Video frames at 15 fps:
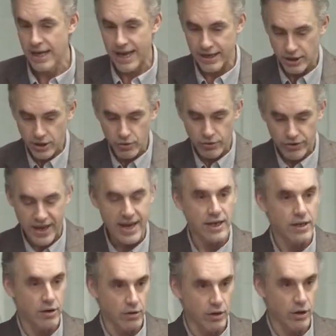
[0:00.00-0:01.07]
And you
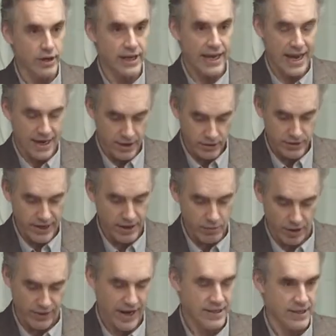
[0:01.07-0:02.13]
think, you're looking at it, you think,
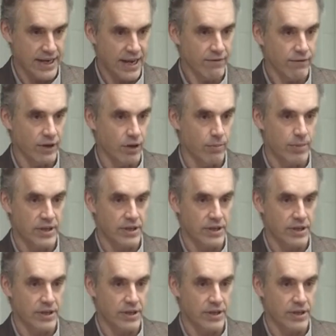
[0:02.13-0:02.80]
well, that's an envelope.